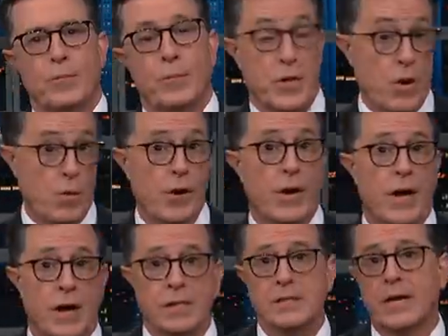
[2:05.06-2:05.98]
but don't worry,
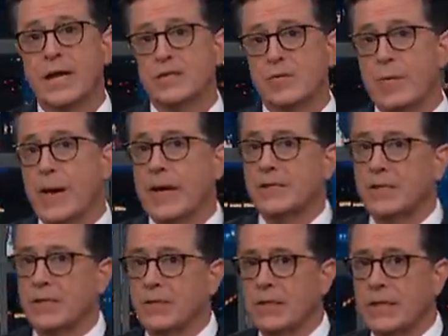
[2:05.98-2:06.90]
Hucka Sands will be back
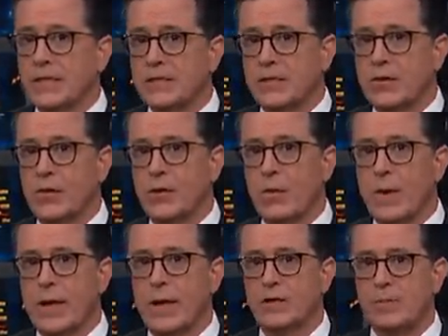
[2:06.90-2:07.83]
soon, at least according to
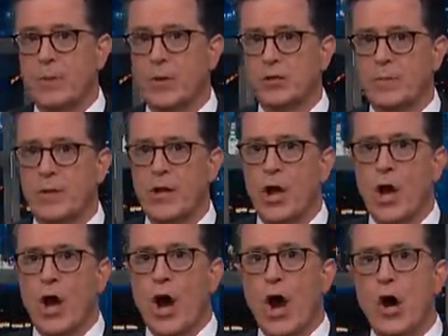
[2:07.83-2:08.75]
White House spokesman
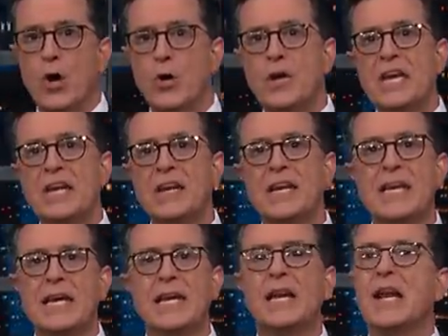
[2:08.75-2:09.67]
Hogan
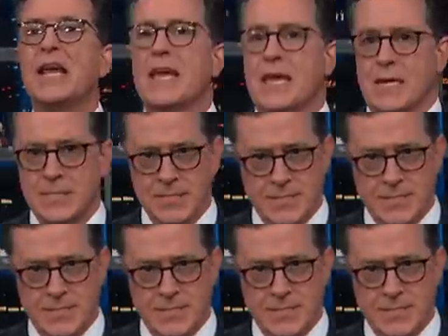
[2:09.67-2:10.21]
Gidley.